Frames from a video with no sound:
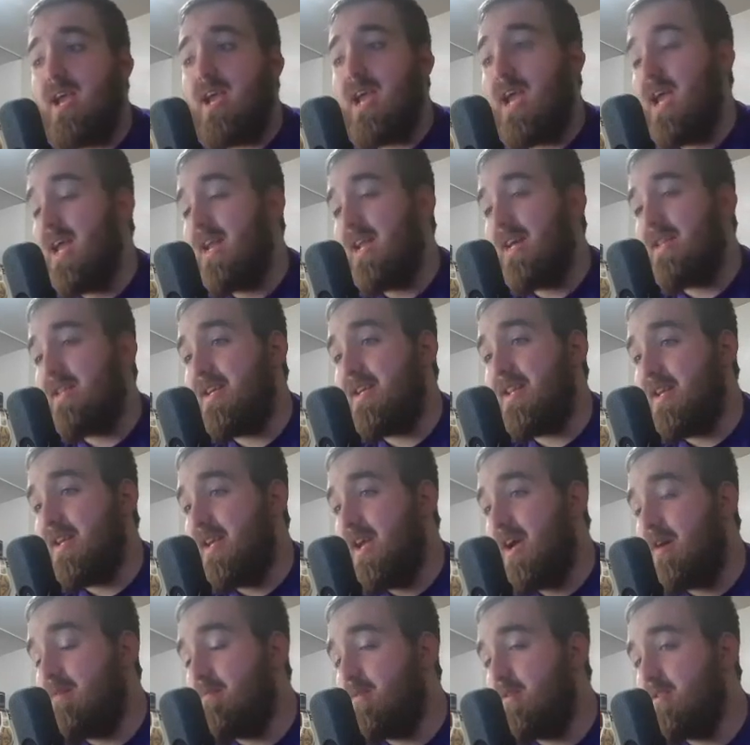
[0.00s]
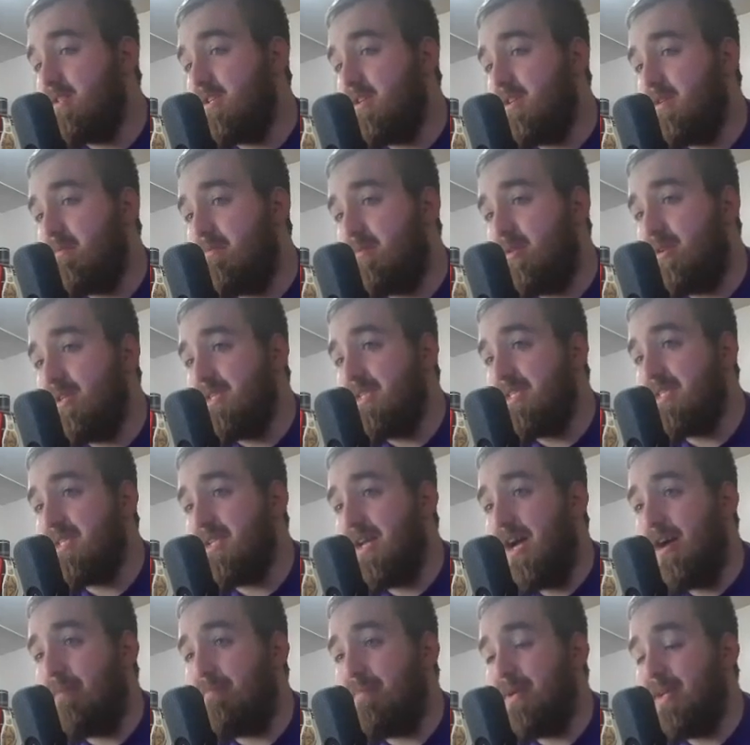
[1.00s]
And I think the Cowboys are going to play
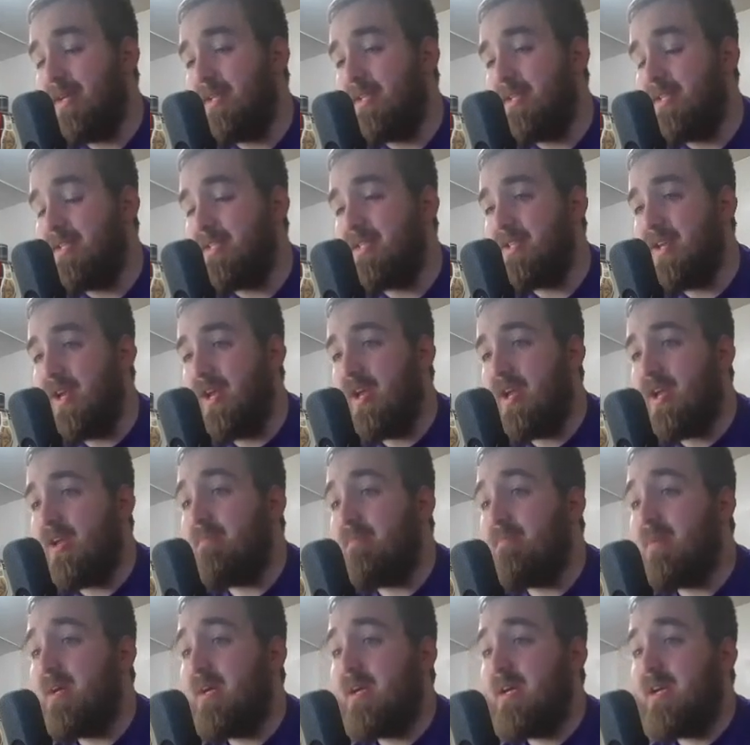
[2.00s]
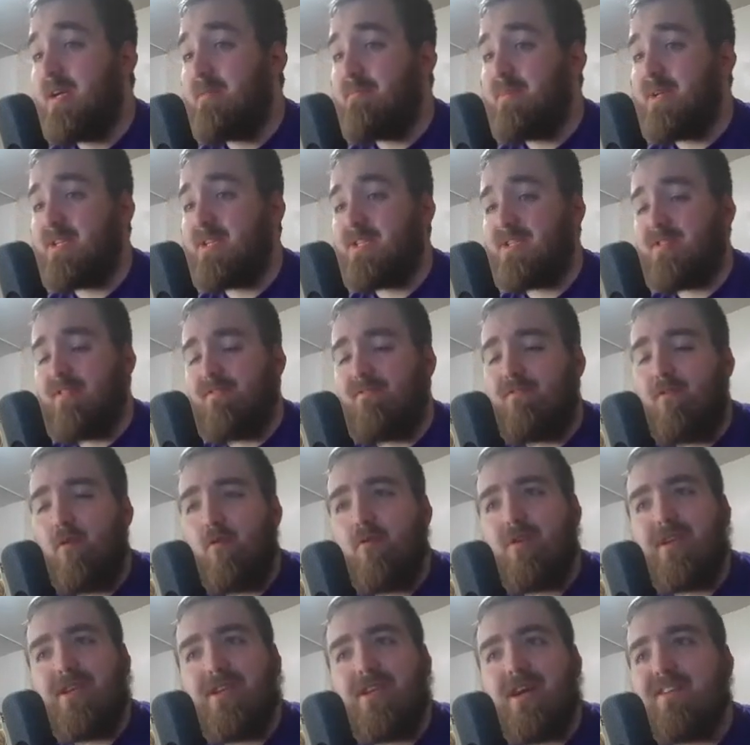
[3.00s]
sloppy in this game because the
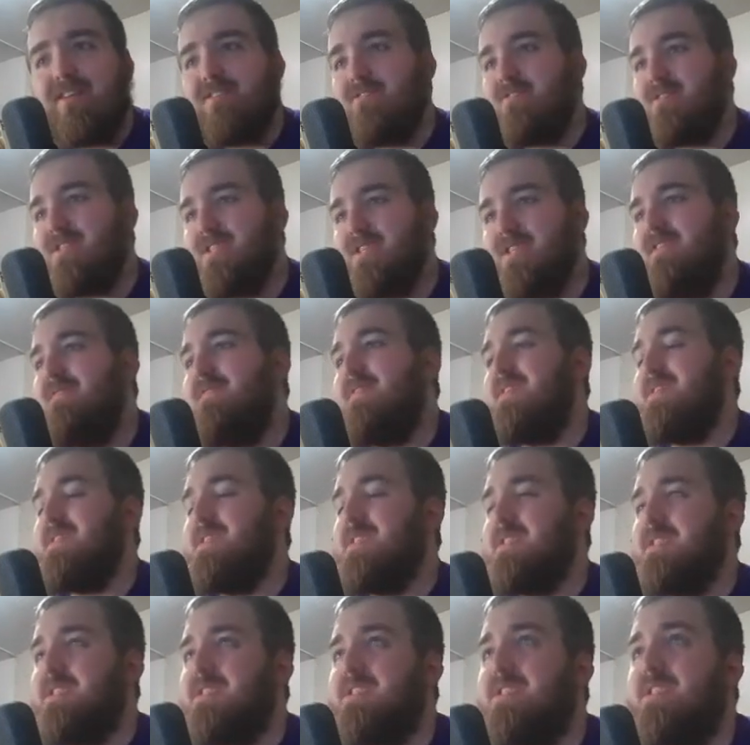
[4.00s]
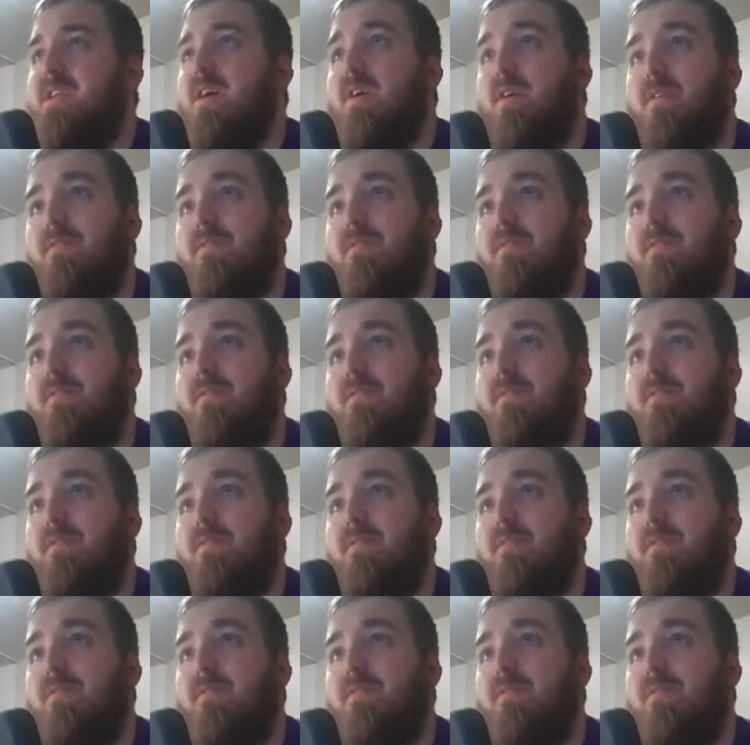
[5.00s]
49ers defense is so